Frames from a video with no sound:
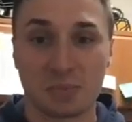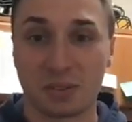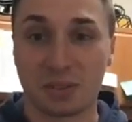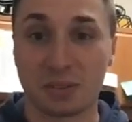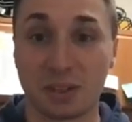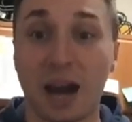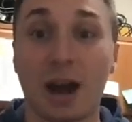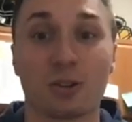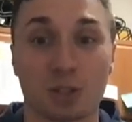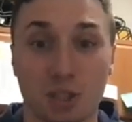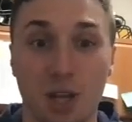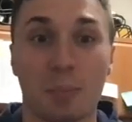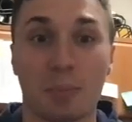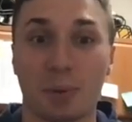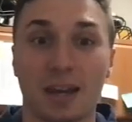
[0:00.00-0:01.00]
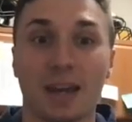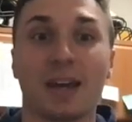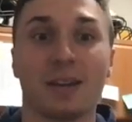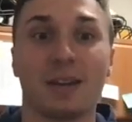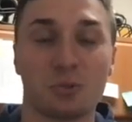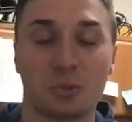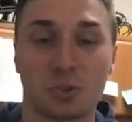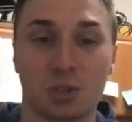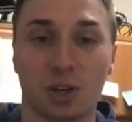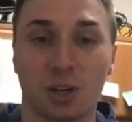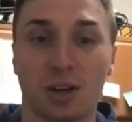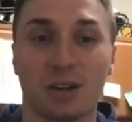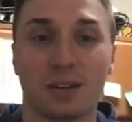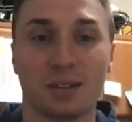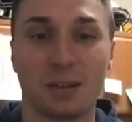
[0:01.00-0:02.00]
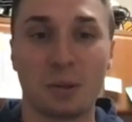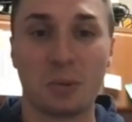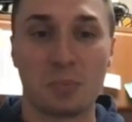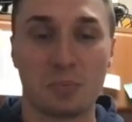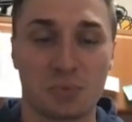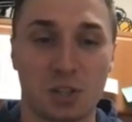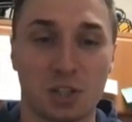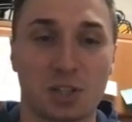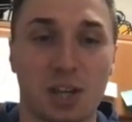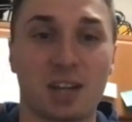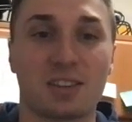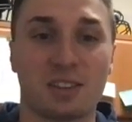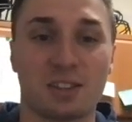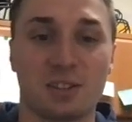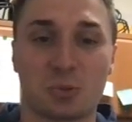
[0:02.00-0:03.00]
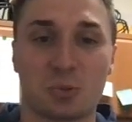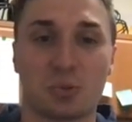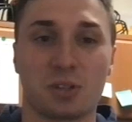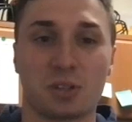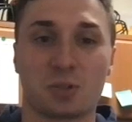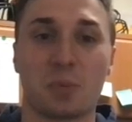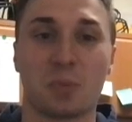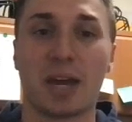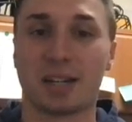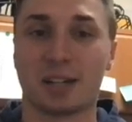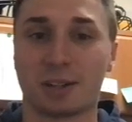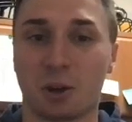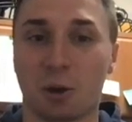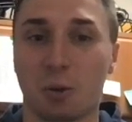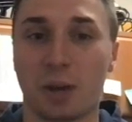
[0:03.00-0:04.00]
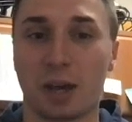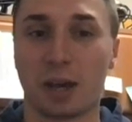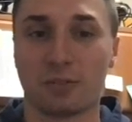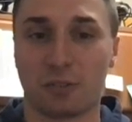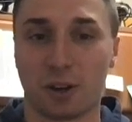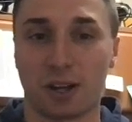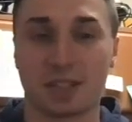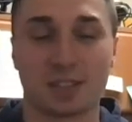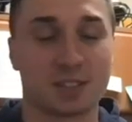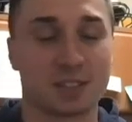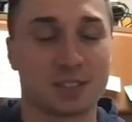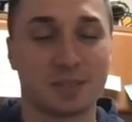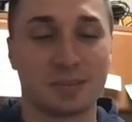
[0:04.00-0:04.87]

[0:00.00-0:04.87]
now stepping in to take this main and co-main fights.